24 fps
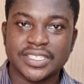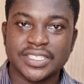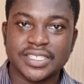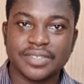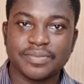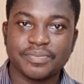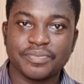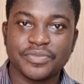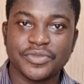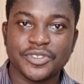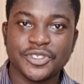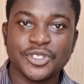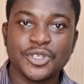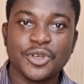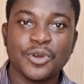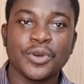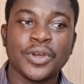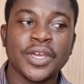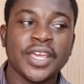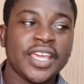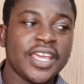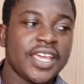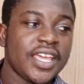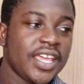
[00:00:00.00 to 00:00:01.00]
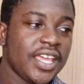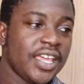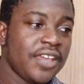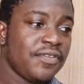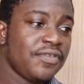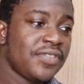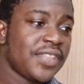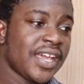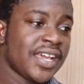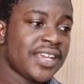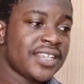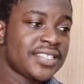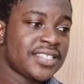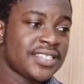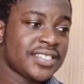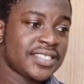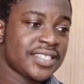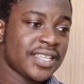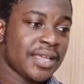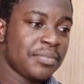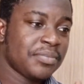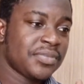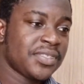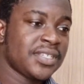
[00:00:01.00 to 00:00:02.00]
So if there is
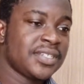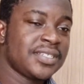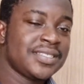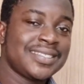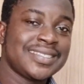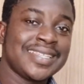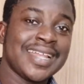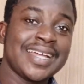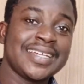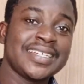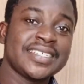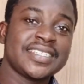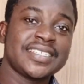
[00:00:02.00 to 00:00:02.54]
something that is